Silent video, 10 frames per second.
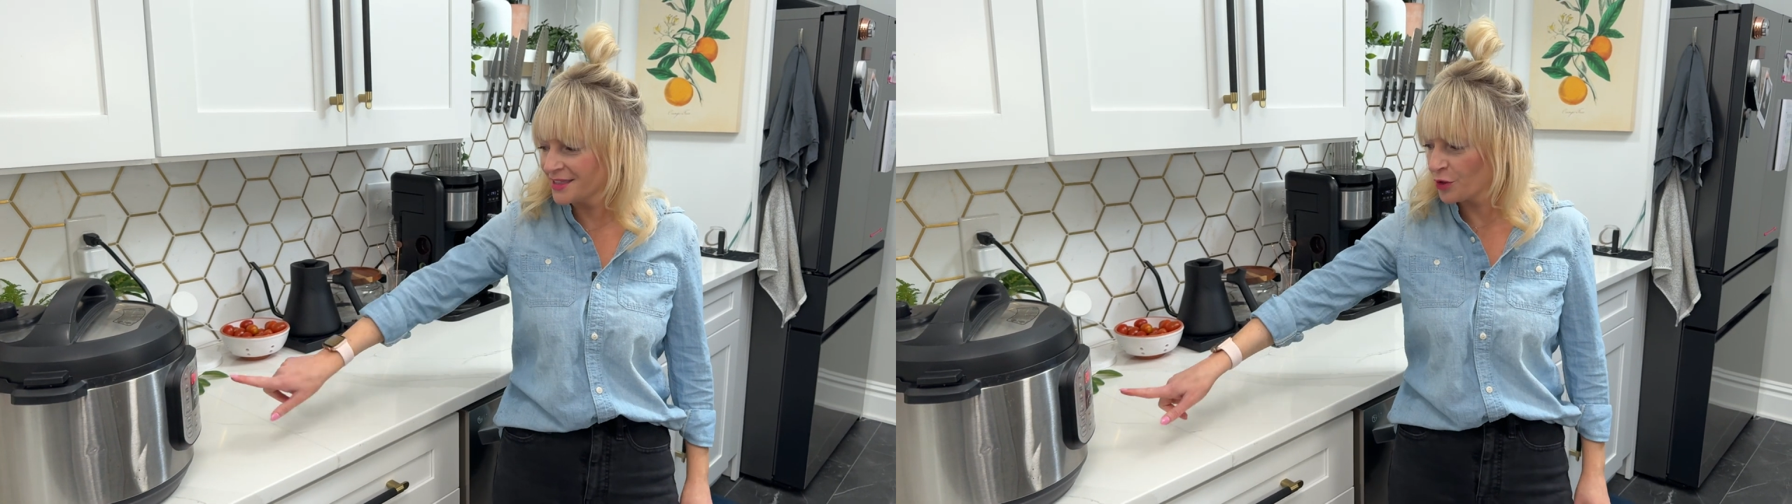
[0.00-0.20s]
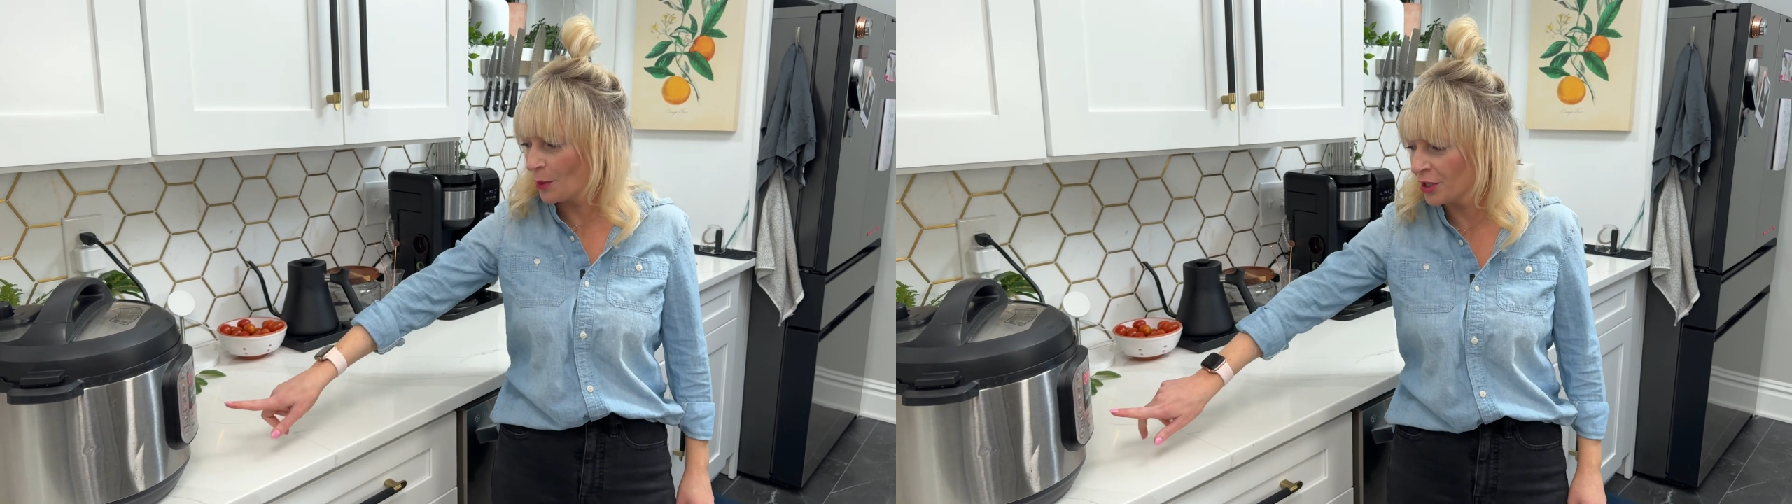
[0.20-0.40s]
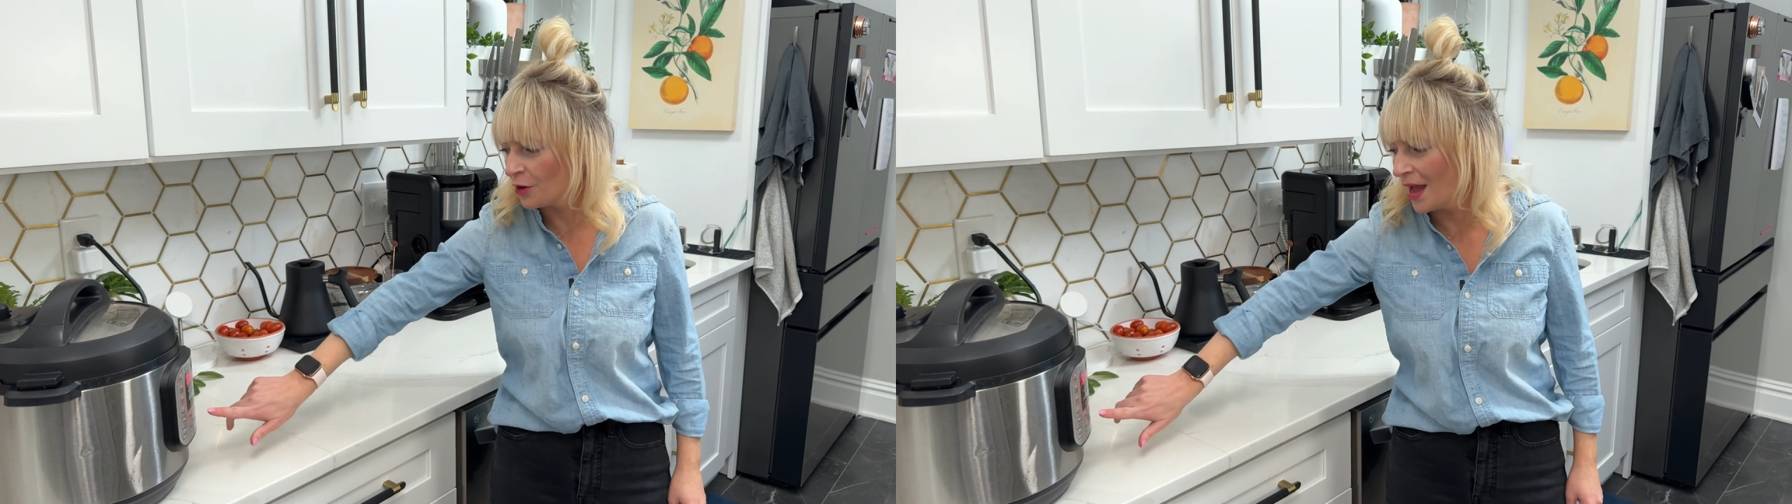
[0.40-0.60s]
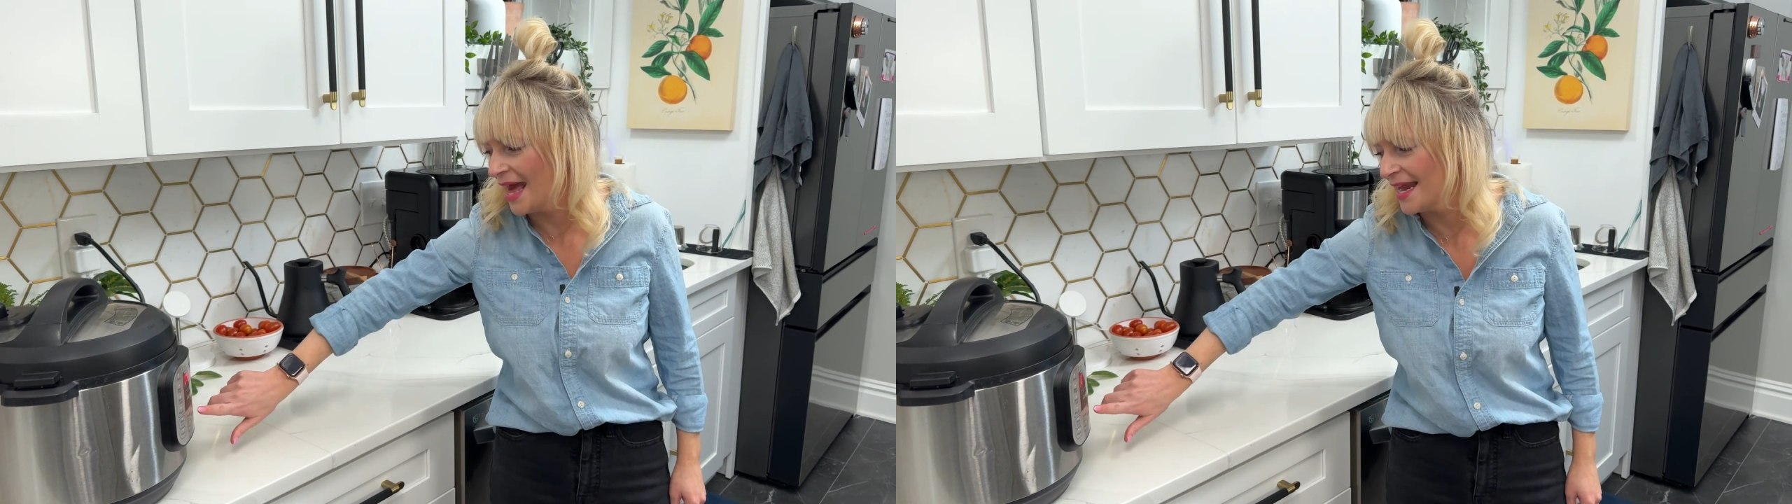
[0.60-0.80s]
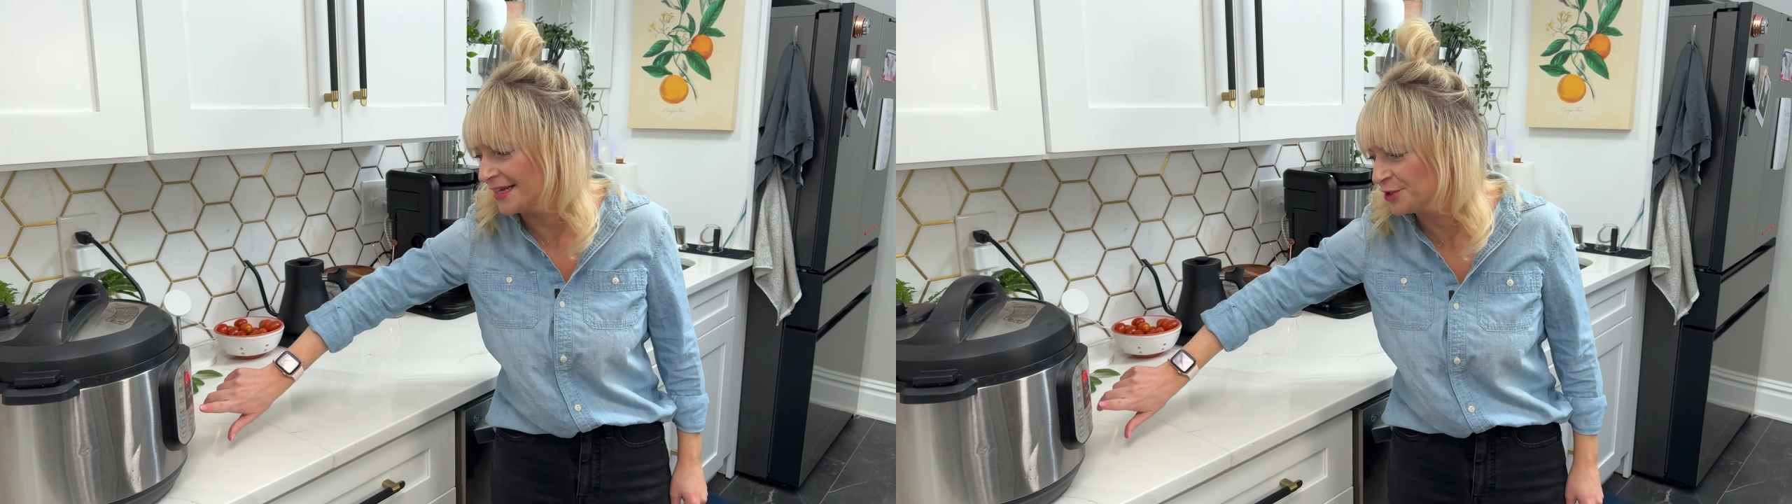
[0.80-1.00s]
so I'm gonna go
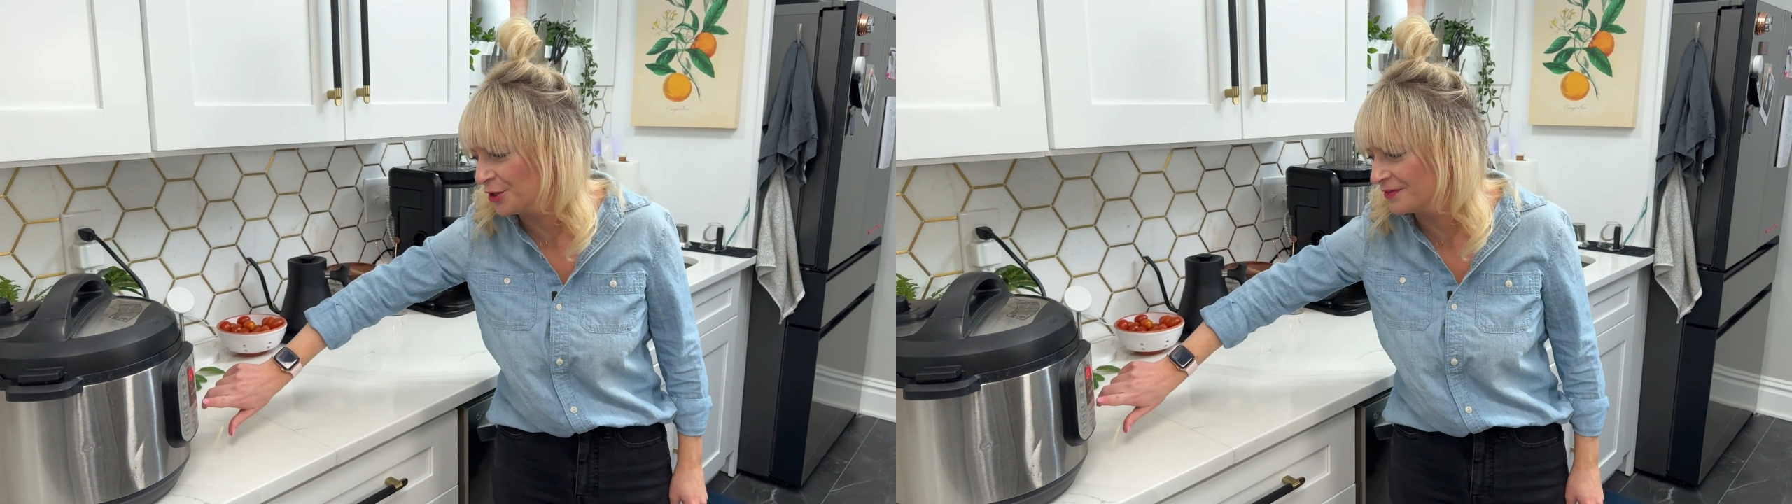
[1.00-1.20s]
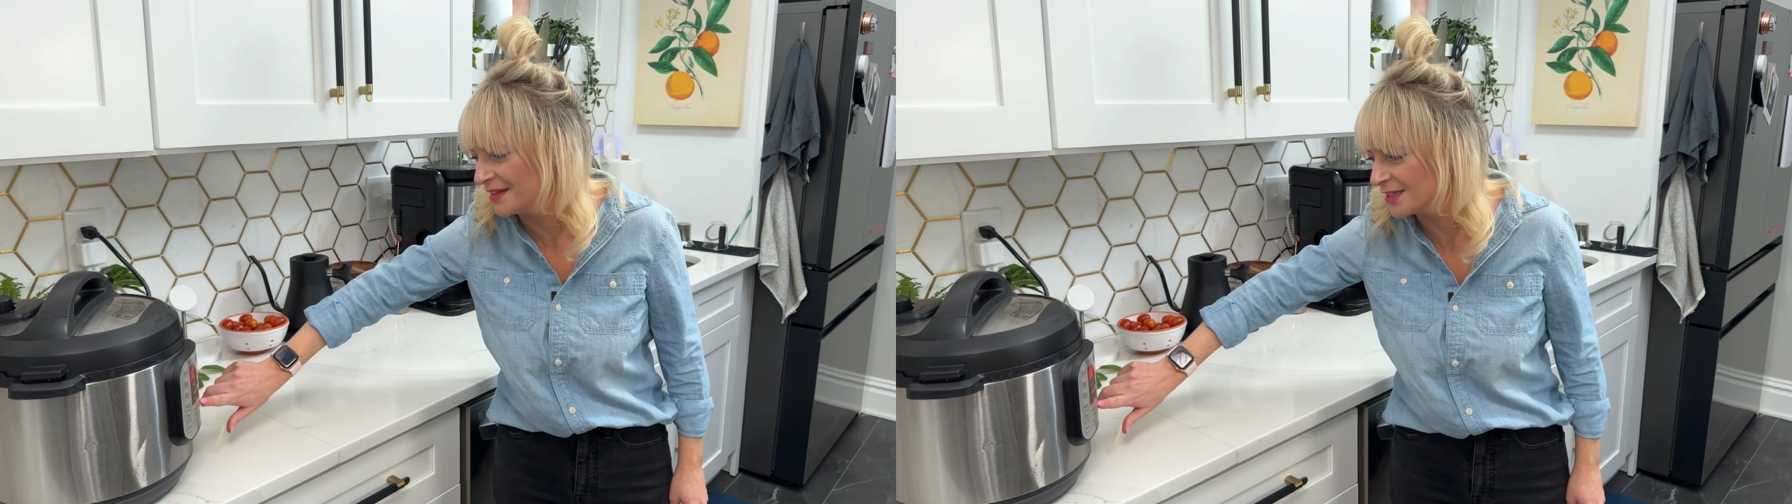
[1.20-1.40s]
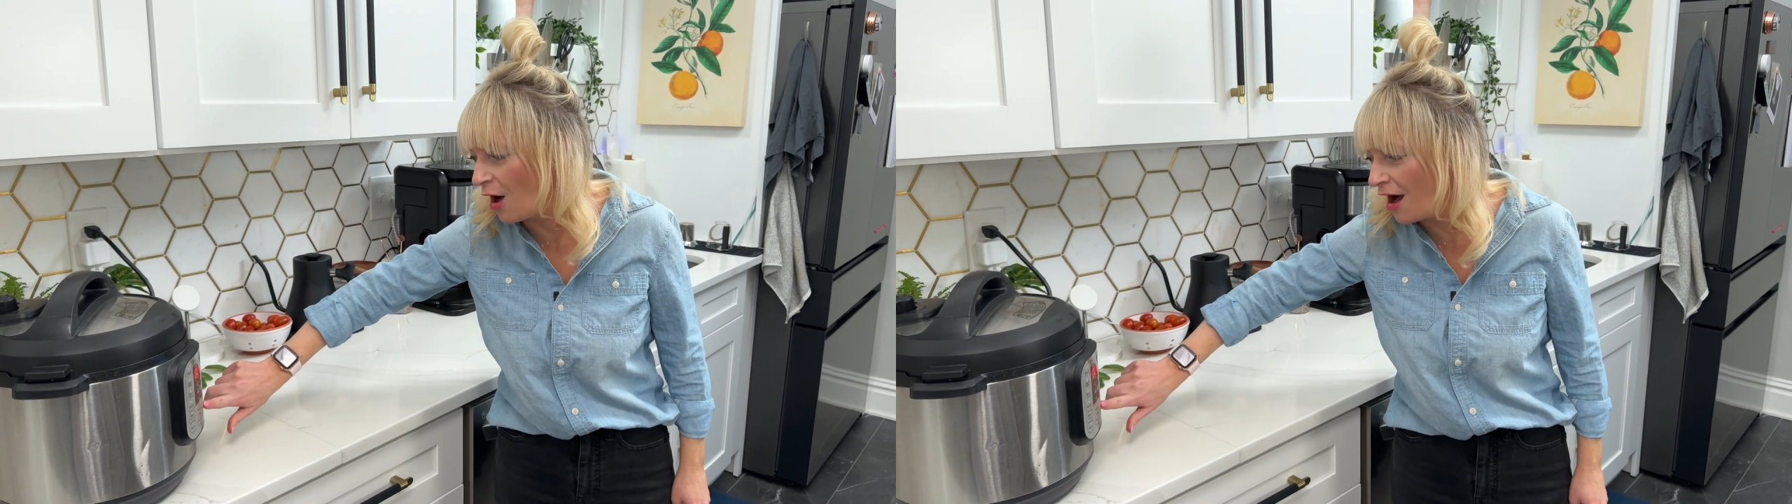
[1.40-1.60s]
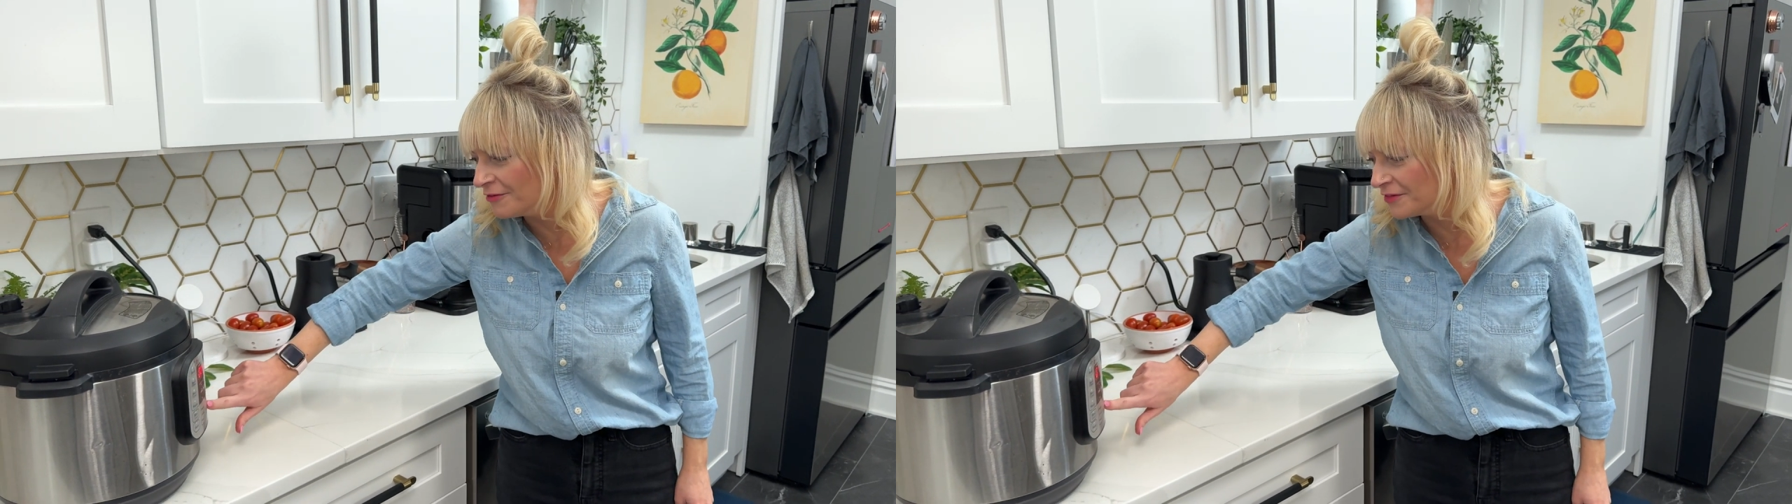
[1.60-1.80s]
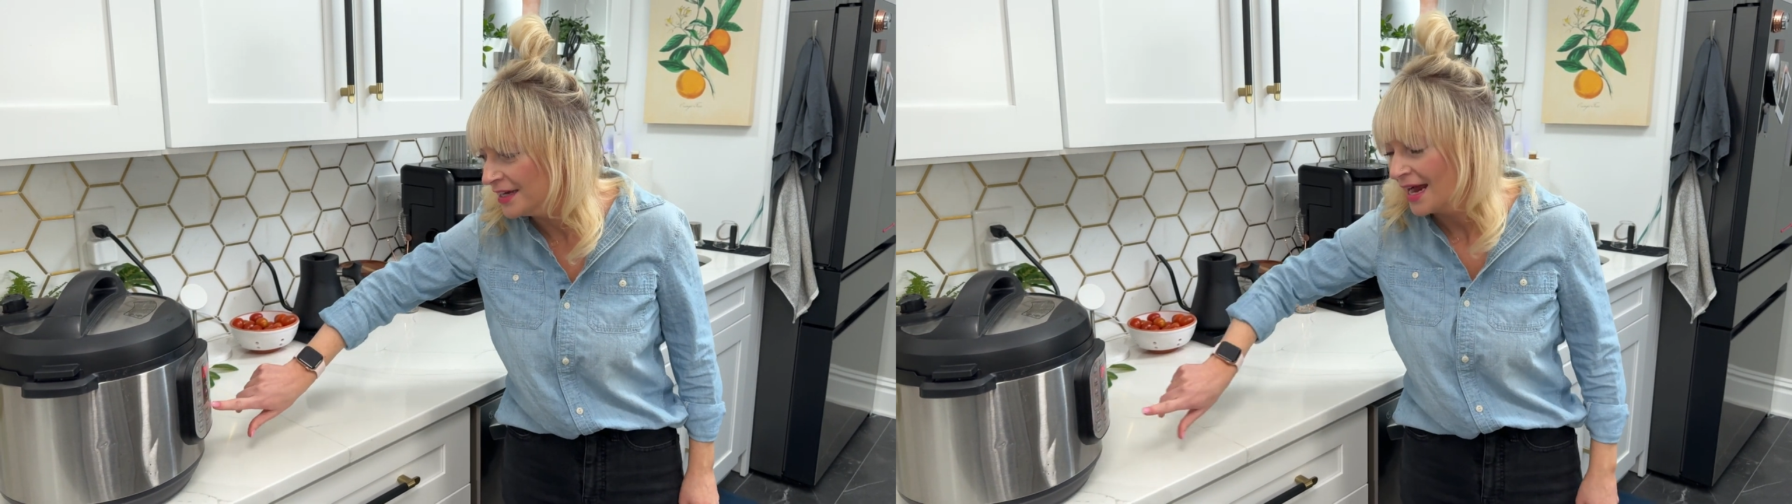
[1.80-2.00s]
ahead and turn this off.